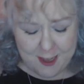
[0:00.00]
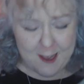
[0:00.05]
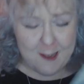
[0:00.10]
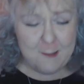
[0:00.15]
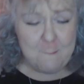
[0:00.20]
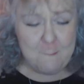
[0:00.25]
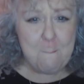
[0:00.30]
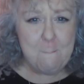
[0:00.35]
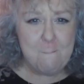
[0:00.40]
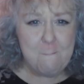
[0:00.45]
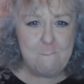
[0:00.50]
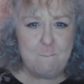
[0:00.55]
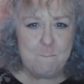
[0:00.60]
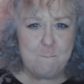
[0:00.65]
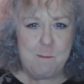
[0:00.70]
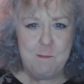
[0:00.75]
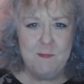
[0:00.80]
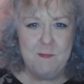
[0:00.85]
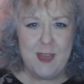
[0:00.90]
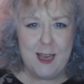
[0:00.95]
And
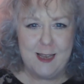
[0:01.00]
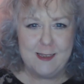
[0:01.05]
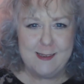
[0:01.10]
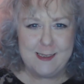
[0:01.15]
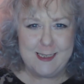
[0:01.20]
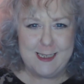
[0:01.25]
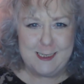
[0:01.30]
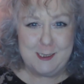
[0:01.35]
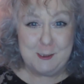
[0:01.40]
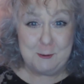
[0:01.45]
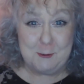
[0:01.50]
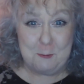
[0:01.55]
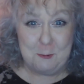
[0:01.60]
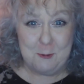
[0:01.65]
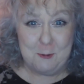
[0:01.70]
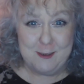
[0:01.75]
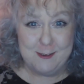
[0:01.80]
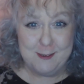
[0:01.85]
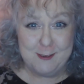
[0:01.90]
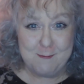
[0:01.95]
that's the Ace of
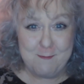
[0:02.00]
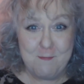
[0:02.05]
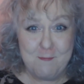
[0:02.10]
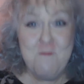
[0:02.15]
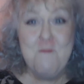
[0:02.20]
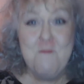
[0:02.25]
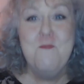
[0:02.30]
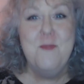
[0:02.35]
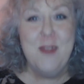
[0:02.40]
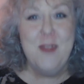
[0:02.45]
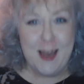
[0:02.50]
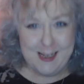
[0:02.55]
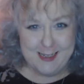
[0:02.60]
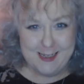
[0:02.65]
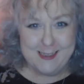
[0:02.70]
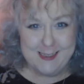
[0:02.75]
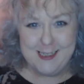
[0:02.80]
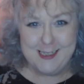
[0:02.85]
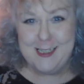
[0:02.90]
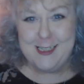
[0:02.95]
Wands. That
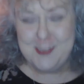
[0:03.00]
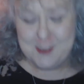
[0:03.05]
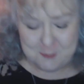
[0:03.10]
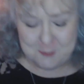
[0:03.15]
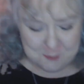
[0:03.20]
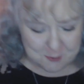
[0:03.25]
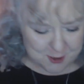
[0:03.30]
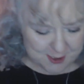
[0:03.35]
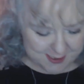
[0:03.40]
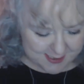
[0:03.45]
is the Ace of